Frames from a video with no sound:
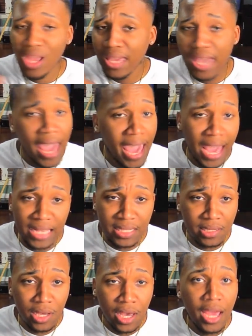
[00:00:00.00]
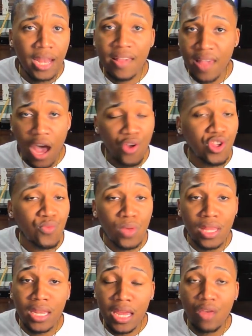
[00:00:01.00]
cast. That's all she
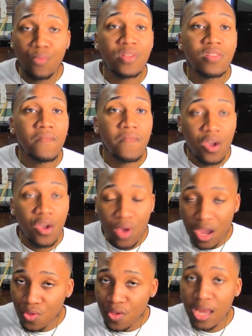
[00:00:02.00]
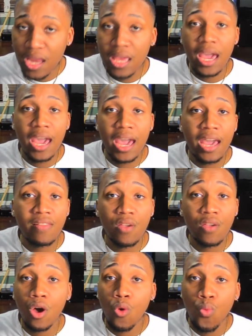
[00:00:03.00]
really needed was a very entertaining cast
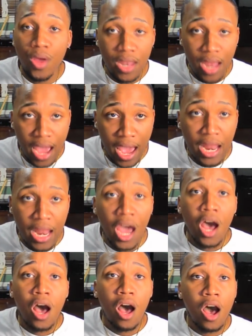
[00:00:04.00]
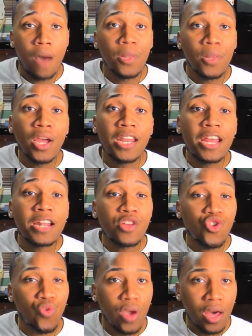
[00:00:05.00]
or whatnot. Um, looking at the
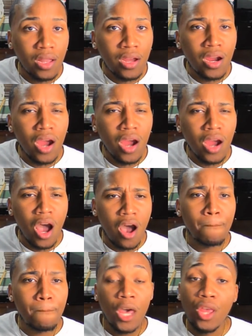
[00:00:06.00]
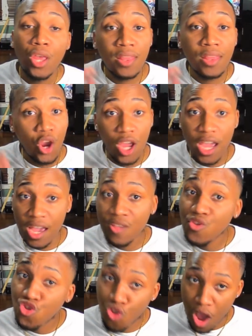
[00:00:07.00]
trailer, um, there
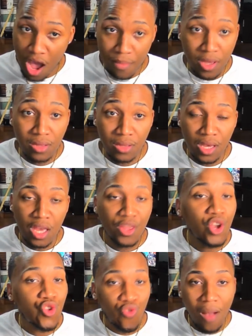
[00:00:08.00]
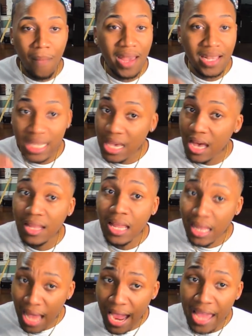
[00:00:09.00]
is drama. The drama is hella
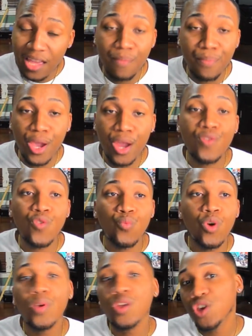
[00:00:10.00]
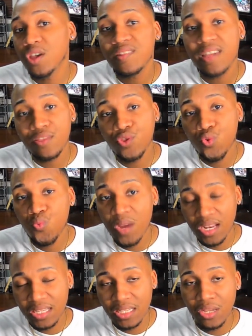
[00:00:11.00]
light compared to what we just got through
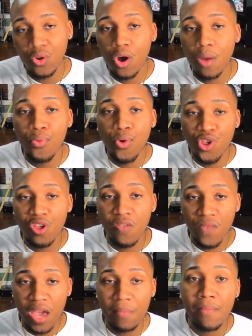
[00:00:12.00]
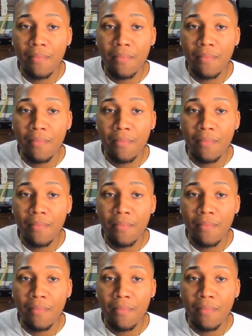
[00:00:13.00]
witnessing on Porsha's Family